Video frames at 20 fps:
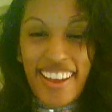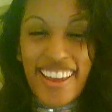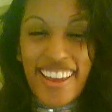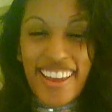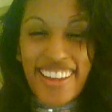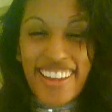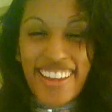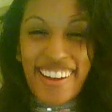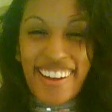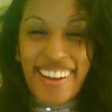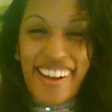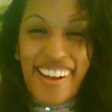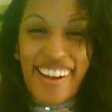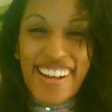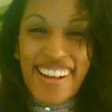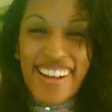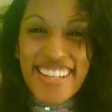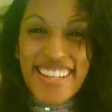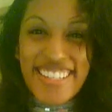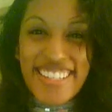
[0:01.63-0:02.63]
Hey
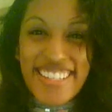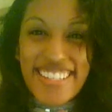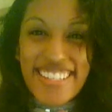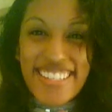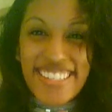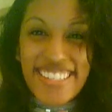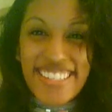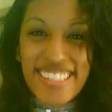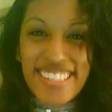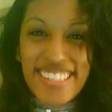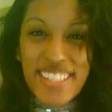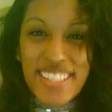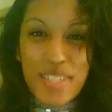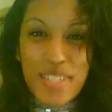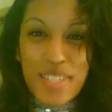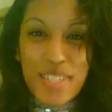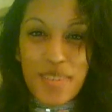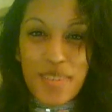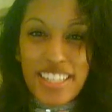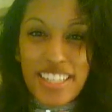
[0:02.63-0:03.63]
guys,
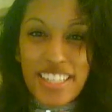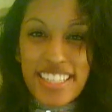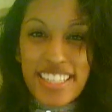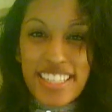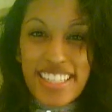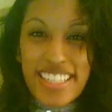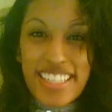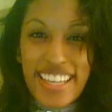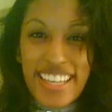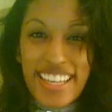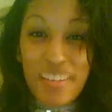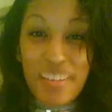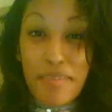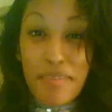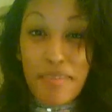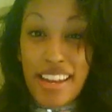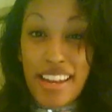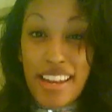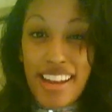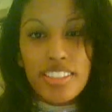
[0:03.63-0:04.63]
just wanted to take a
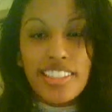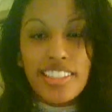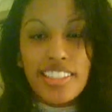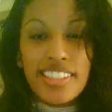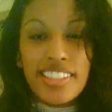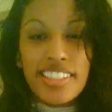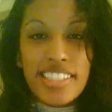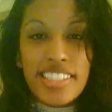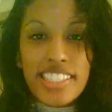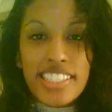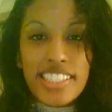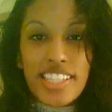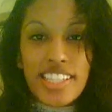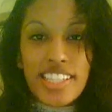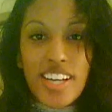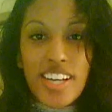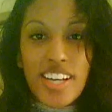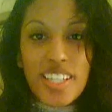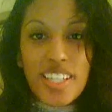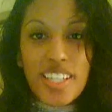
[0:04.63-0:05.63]
minute to
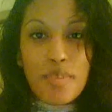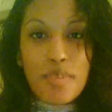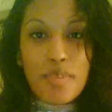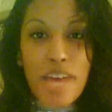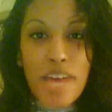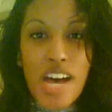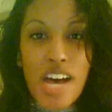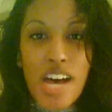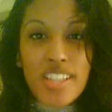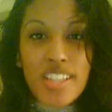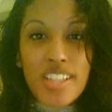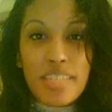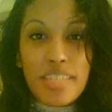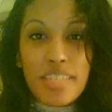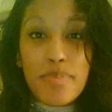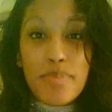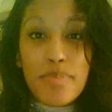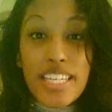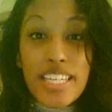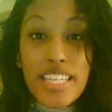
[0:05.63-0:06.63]
talk about
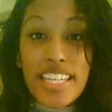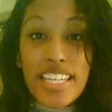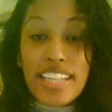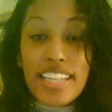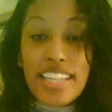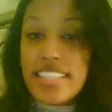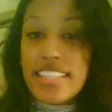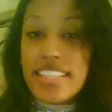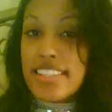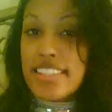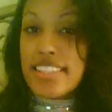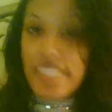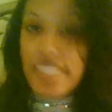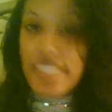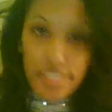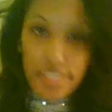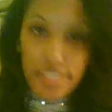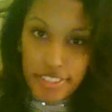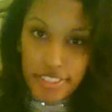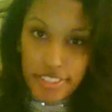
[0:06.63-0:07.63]
being
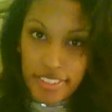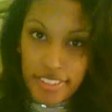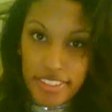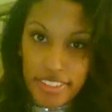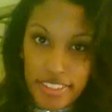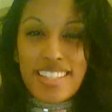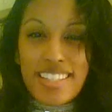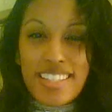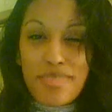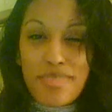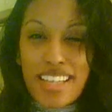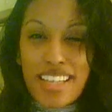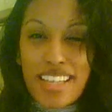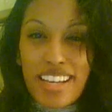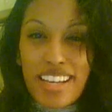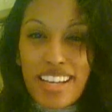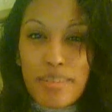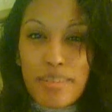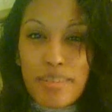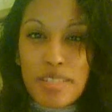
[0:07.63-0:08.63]
single.
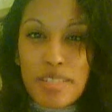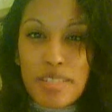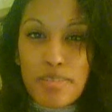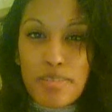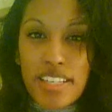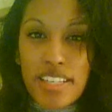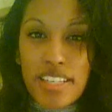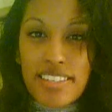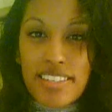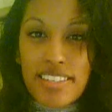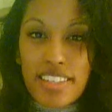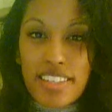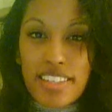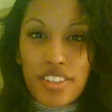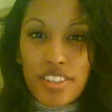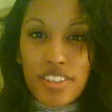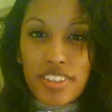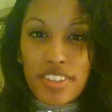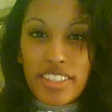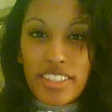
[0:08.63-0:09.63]
Sometimes being
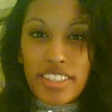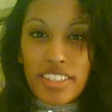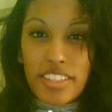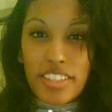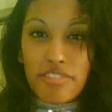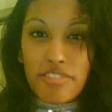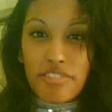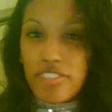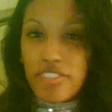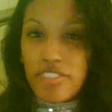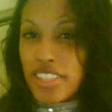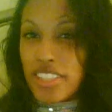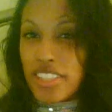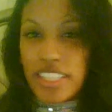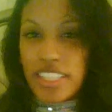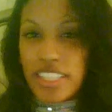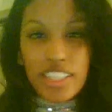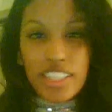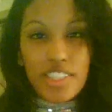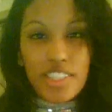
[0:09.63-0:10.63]
single can feel
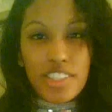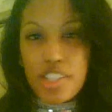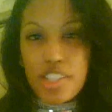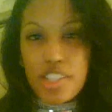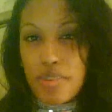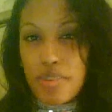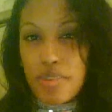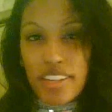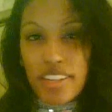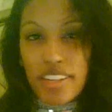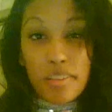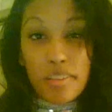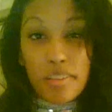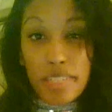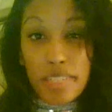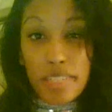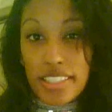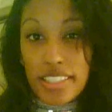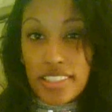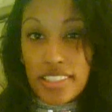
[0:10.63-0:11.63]
like a huge pain in the
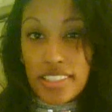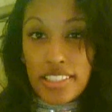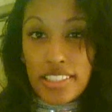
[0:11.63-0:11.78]
butt.